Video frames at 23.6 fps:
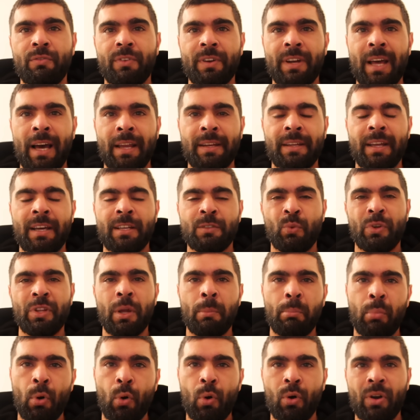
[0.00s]
Fernandes when
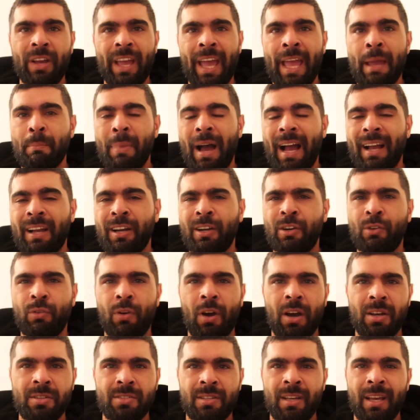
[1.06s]
the ball came back
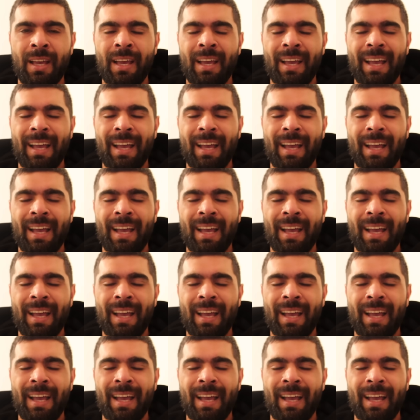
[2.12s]
across